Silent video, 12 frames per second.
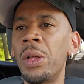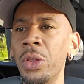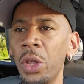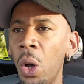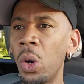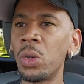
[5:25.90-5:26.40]

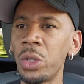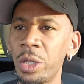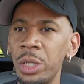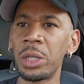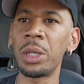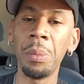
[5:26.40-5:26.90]

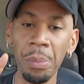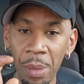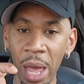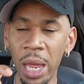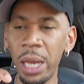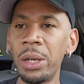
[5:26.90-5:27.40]
those
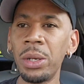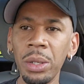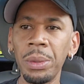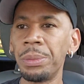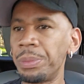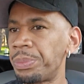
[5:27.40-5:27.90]

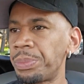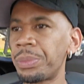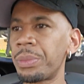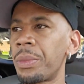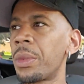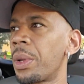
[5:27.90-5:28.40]
men,
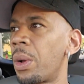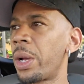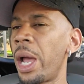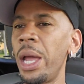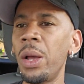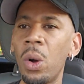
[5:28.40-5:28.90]

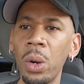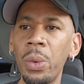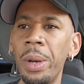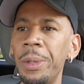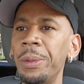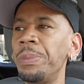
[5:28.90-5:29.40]
okay, or
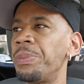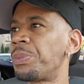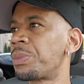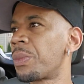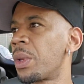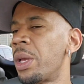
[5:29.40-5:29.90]
women
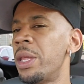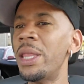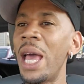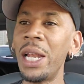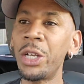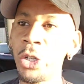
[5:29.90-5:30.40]

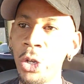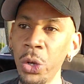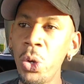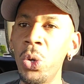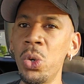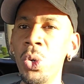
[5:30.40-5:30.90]
that
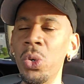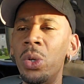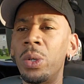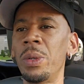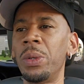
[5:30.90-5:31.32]
do